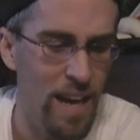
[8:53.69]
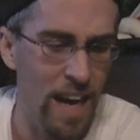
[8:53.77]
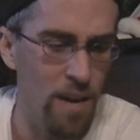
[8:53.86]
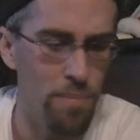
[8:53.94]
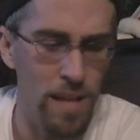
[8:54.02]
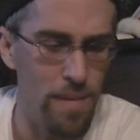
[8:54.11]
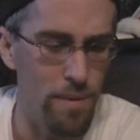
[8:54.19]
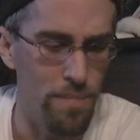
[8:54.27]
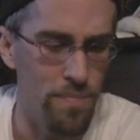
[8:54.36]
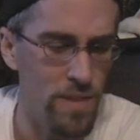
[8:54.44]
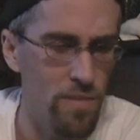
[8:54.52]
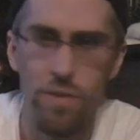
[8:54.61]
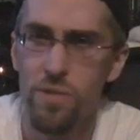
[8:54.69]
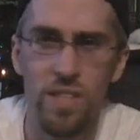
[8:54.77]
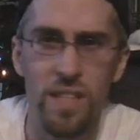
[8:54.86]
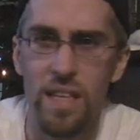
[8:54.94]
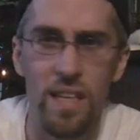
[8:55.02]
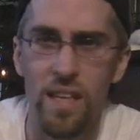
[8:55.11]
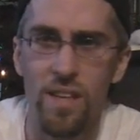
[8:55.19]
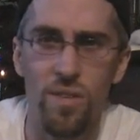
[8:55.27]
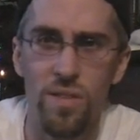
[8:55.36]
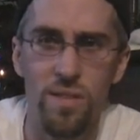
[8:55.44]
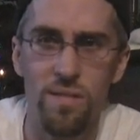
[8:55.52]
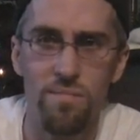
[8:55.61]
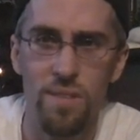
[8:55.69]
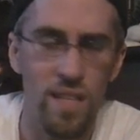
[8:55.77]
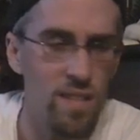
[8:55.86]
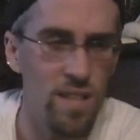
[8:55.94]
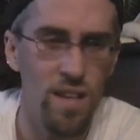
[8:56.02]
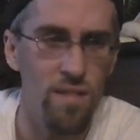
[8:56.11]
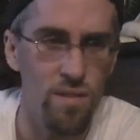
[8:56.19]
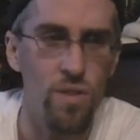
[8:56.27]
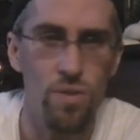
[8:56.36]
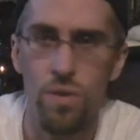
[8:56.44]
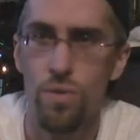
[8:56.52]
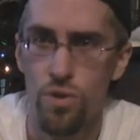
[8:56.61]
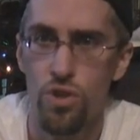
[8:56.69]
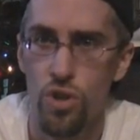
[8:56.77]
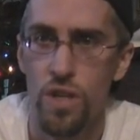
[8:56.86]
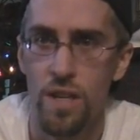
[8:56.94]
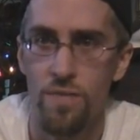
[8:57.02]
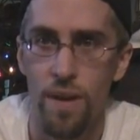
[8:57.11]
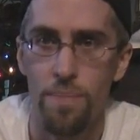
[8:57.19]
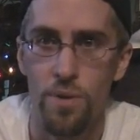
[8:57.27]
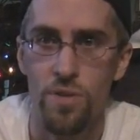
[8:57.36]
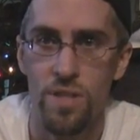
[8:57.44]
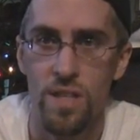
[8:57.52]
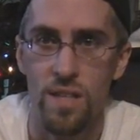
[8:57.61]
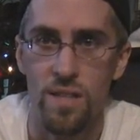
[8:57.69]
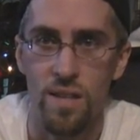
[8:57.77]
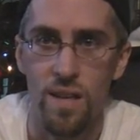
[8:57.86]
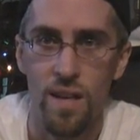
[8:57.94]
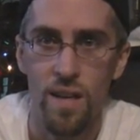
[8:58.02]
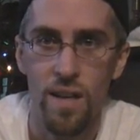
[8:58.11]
I don't blame them. You lose to the Eagles this year, you should give up your season.